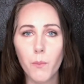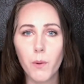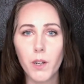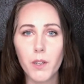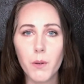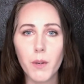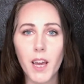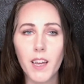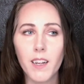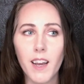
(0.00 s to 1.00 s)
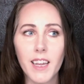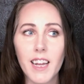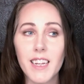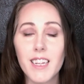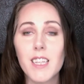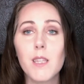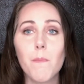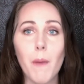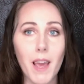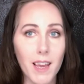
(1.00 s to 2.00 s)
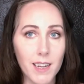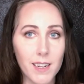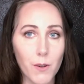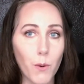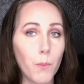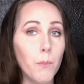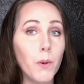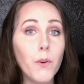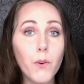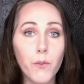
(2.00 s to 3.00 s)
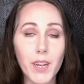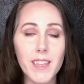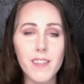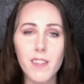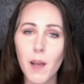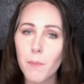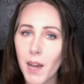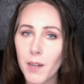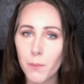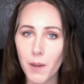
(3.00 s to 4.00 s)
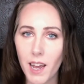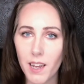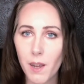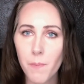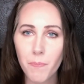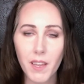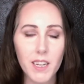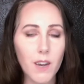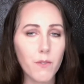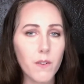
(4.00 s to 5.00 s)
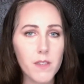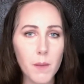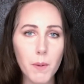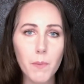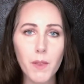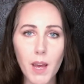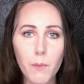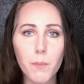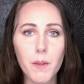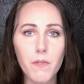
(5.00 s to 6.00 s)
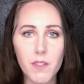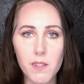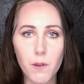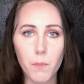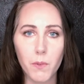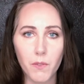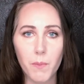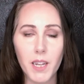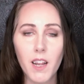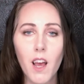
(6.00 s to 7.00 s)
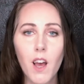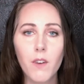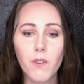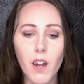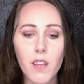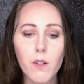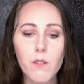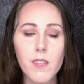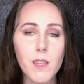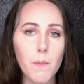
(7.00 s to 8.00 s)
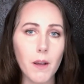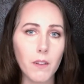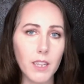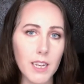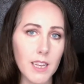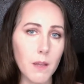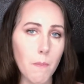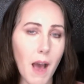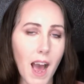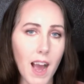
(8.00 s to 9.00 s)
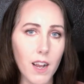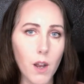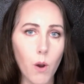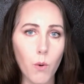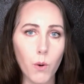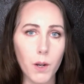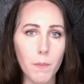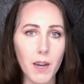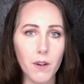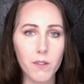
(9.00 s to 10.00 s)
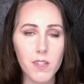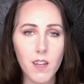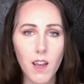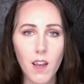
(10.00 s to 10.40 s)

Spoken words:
where you can, again, expand or move in some kind of way. Now, for some people, that will be physical movement. For others, it's about leading the pack, or about